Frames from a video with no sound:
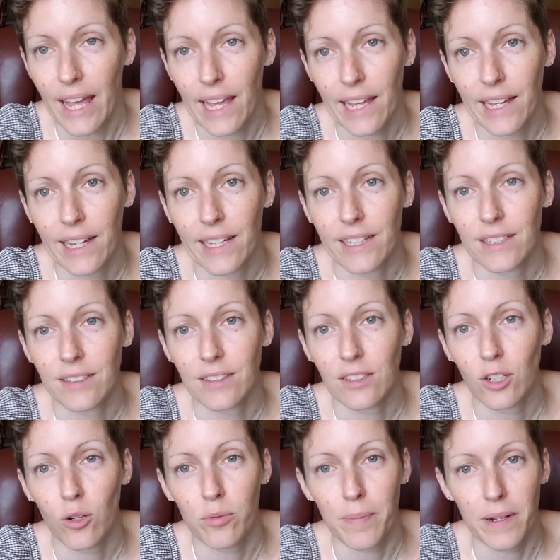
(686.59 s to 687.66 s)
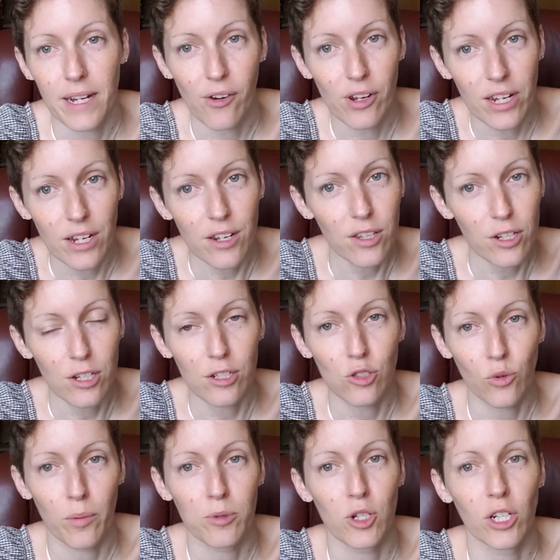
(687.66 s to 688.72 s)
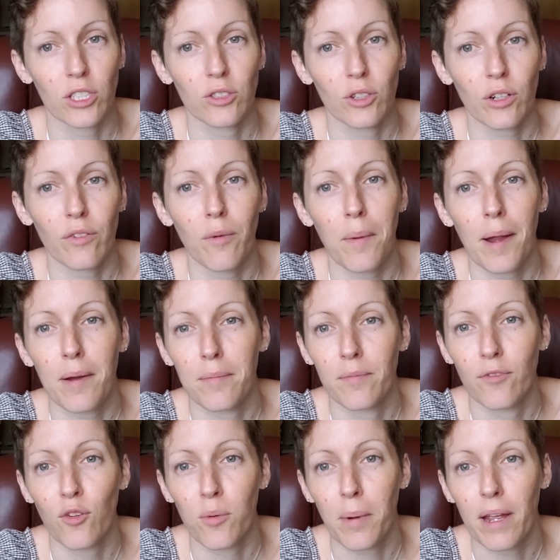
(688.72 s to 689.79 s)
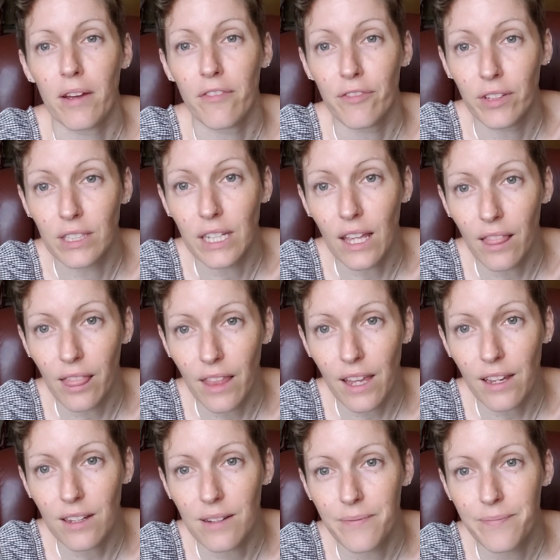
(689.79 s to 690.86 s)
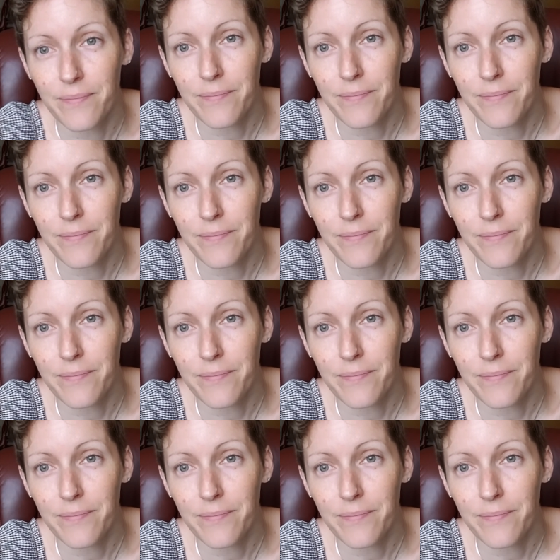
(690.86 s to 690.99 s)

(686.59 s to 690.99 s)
and go down into the description and look for my, for my affiliate link.